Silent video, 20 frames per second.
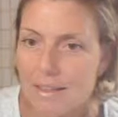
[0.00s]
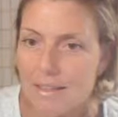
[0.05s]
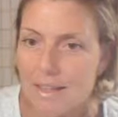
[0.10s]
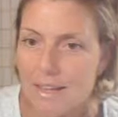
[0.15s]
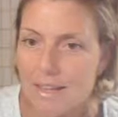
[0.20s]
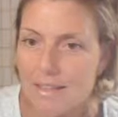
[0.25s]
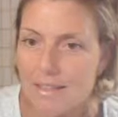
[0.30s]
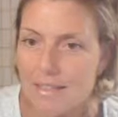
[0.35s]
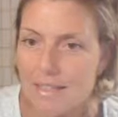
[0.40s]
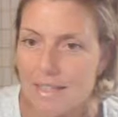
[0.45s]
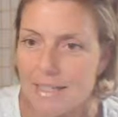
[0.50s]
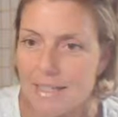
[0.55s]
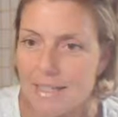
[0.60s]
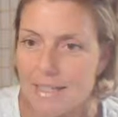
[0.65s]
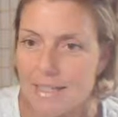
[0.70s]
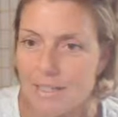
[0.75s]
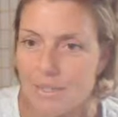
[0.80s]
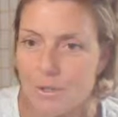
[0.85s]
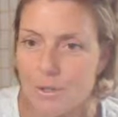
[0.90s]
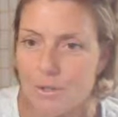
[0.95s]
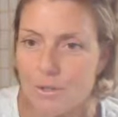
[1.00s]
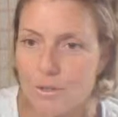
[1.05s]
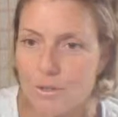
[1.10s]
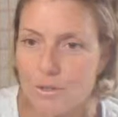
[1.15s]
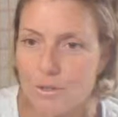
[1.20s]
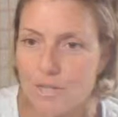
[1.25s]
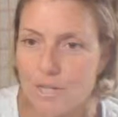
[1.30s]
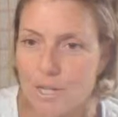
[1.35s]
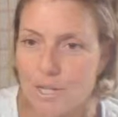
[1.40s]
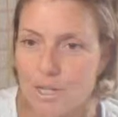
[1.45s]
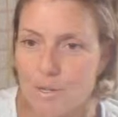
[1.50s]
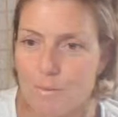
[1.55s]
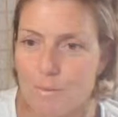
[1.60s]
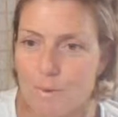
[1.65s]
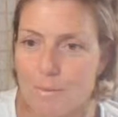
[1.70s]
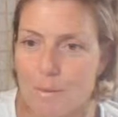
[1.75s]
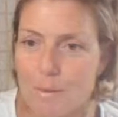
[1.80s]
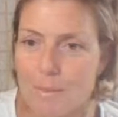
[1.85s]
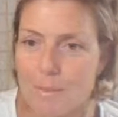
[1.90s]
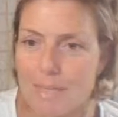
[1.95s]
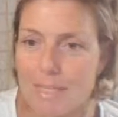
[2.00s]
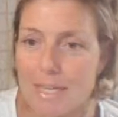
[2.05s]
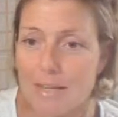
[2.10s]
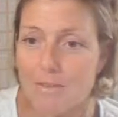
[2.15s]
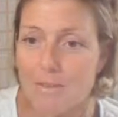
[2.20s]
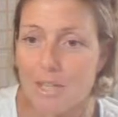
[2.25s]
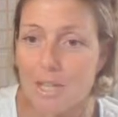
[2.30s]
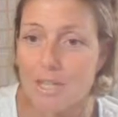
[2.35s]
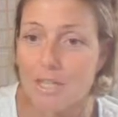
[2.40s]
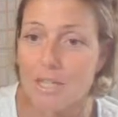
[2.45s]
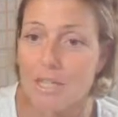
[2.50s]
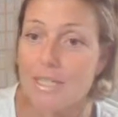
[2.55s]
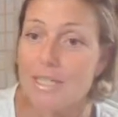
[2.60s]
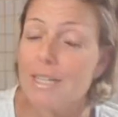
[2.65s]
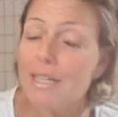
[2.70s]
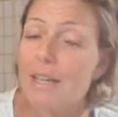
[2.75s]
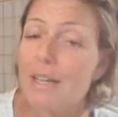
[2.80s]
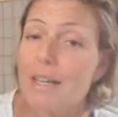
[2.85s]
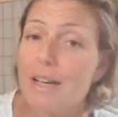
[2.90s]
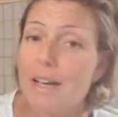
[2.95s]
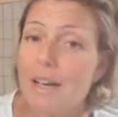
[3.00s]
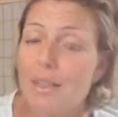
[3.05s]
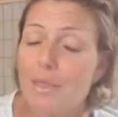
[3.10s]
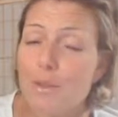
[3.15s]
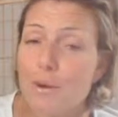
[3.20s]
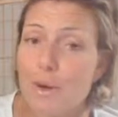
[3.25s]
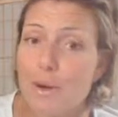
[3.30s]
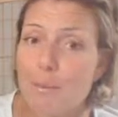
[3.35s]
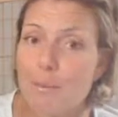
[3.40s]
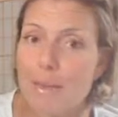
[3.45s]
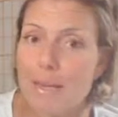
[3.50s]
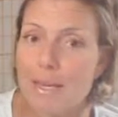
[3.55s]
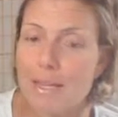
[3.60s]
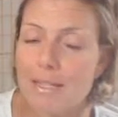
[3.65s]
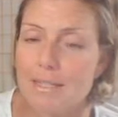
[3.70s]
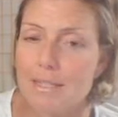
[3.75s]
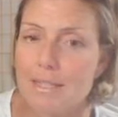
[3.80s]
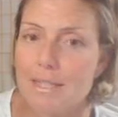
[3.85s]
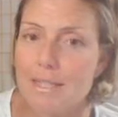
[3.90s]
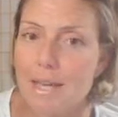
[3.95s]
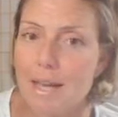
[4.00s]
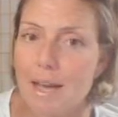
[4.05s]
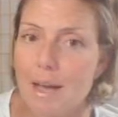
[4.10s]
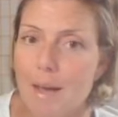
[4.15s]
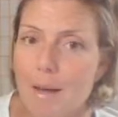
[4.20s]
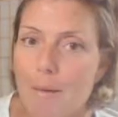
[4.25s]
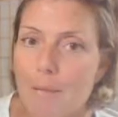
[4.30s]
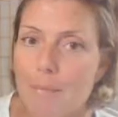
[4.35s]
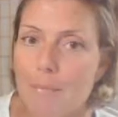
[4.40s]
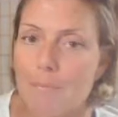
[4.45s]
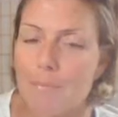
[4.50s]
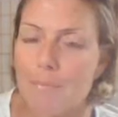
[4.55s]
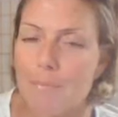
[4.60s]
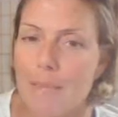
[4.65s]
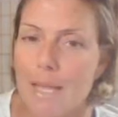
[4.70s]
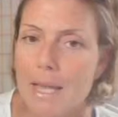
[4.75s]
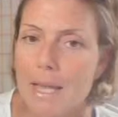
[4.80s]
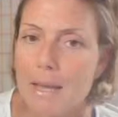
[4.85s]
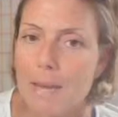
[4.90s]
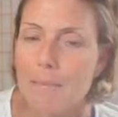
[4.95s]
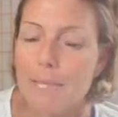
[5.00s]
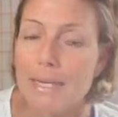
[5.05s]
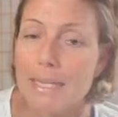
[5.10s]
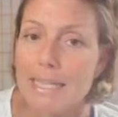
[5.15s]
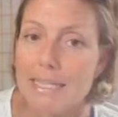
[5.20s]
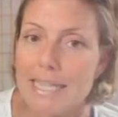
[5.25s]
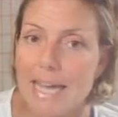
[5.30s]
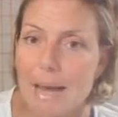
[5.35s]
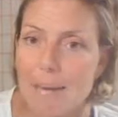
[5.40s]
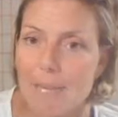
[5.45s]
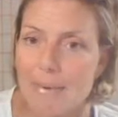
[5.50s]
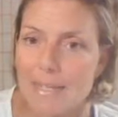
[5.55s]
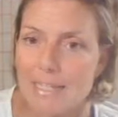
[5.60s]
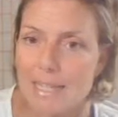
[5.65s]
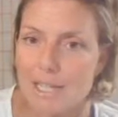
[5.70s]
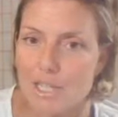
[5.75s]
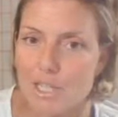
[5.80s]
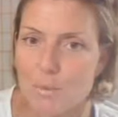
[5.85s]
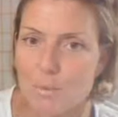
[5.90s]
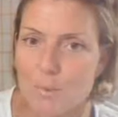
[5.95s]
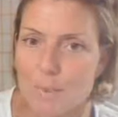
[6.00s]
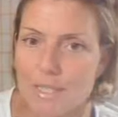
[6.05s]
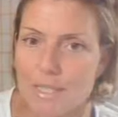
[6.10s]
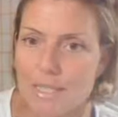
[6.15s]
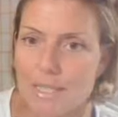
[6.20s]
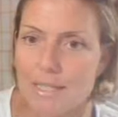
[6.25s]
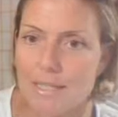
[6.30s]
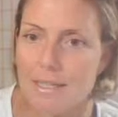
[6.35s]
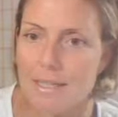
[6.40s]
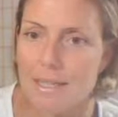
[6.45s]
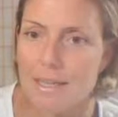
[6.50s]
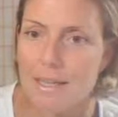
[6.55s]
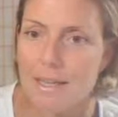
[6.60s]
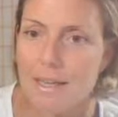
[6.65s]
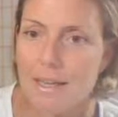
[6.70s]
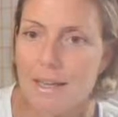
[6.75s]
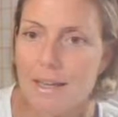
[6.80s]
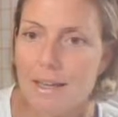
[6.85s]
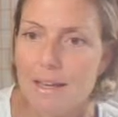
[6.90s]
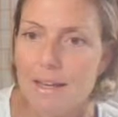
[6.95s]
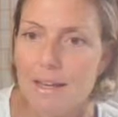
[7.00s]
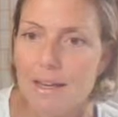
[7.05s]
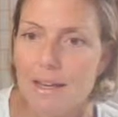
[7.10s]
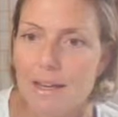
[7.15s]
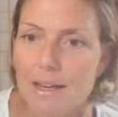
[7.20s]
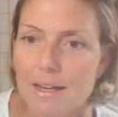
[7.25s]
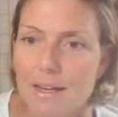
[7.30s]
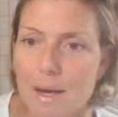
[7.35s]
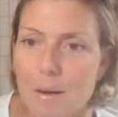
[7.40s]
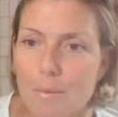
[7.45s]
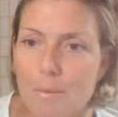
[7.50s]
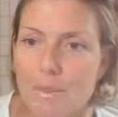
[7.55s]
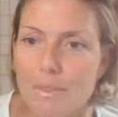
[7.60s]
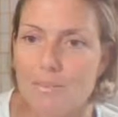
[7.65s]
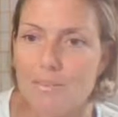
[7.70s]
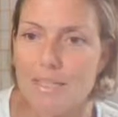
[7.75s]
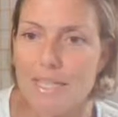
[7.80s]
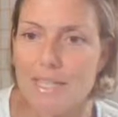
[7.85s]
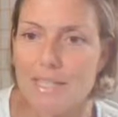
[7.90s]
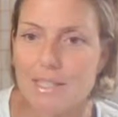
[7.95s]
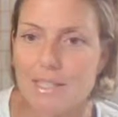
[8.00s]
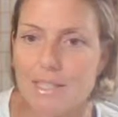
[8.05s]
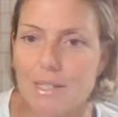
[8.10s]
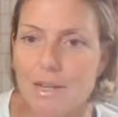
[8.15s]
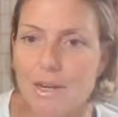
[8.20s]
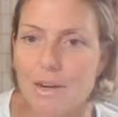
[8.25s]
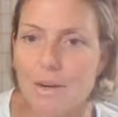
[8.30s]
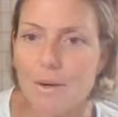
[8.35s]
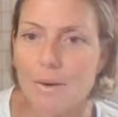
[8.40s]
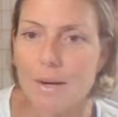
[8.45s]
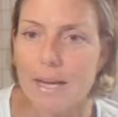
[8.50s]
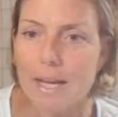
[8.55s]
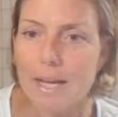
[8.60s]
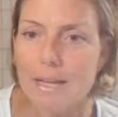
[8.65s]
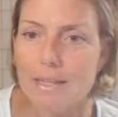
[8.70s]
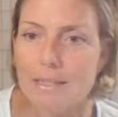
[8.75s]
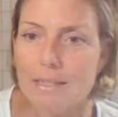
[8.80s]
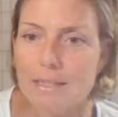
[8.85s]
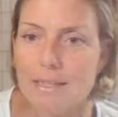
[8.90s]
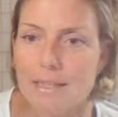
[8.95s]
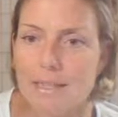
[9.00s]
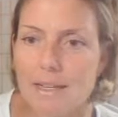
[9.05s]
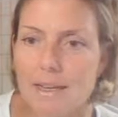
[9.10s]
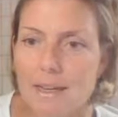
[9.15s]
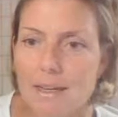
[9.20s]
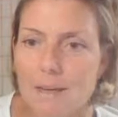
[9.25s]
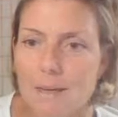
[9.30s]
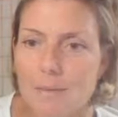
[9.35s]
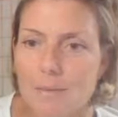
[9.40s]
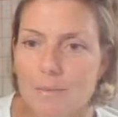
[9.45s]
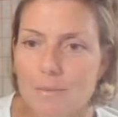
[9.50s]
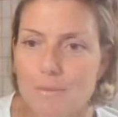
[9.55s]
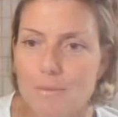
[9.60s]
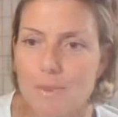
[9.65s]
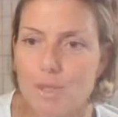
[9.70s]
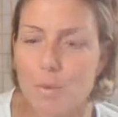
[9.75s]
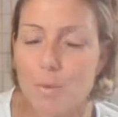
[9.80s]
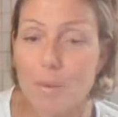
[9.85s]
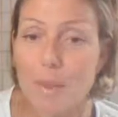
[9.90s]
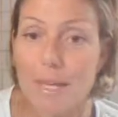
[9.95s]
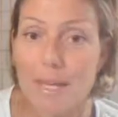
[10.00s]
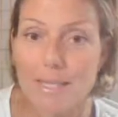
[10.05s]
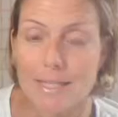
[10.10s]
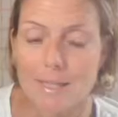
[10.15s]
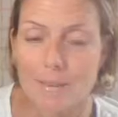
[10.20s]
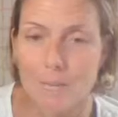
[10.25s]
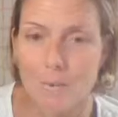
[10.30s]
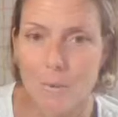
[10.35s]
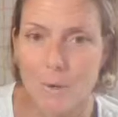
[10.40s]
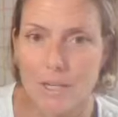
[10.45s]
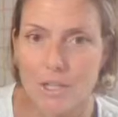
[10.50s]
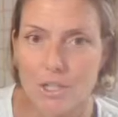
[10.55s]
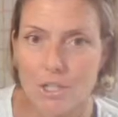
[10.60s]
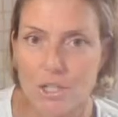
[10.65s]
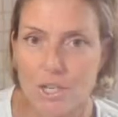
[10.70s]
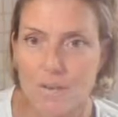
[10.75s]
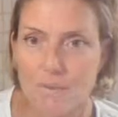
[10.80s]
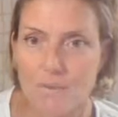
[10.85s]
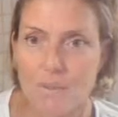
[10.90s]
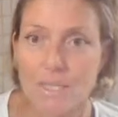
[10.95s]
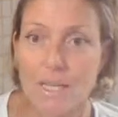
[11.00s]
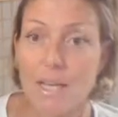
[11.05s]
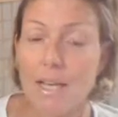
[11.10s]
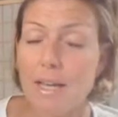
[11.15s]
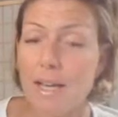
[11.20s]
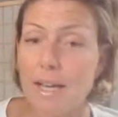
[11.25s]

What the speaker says: Yeah, Cindy says her session with me was life-changing. I did a 30-minute mini tapping session with Cindy a couple of days ago, and she really got some great shifts.